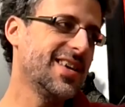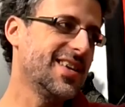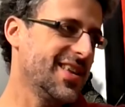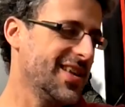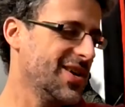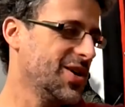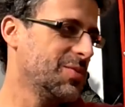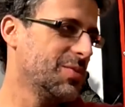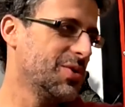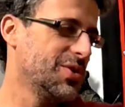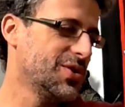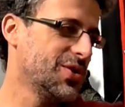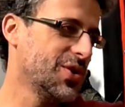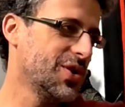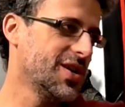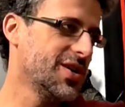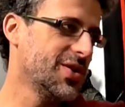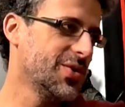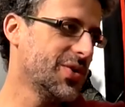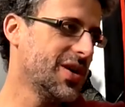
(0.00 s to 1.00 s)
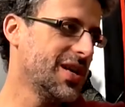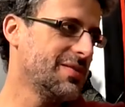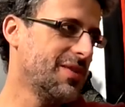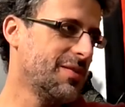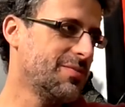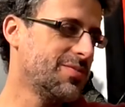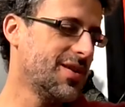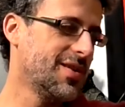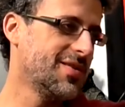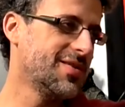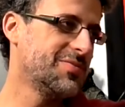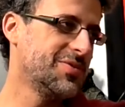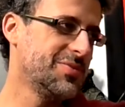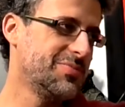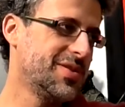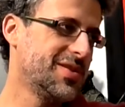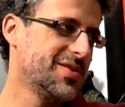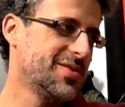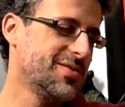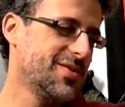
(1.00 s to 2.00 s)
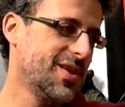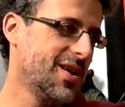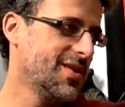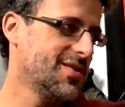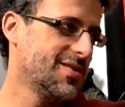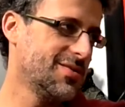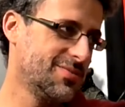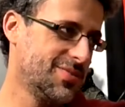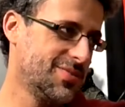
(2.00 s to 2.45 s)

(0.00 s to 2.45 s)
Inigo Montoya, you killed my brother, prepare to die. They